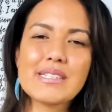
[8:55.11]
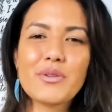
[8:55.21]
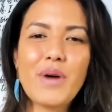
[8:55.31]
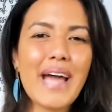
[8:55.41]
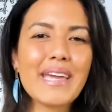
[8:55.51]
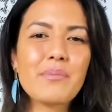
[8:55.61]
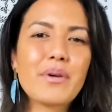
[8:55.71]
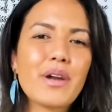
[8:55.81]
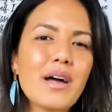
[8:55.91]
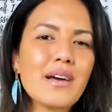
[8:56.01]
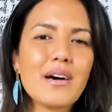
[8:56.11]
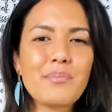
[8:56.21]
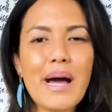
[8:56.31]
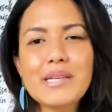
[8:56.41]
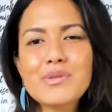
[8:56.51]
So I can put on
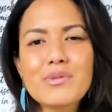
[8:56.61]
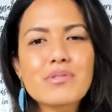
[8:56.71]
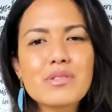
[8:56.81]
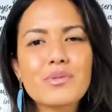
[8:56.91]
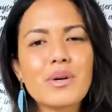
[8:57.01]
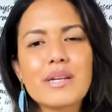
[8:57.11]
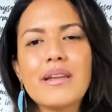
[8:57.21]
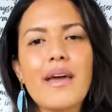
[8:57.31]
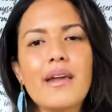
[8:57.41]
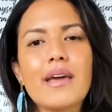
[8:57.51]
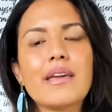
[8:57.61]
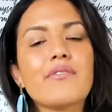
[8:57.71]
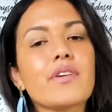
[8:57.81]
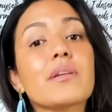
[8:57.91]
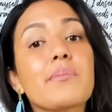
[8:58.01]
my swimsuit one day and I can
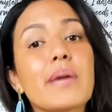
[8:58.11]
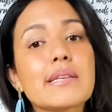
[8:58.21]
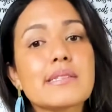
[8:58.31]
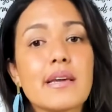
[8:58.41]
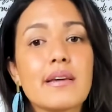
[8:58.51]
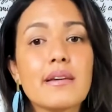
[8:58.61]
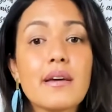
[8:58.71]
feel amazing.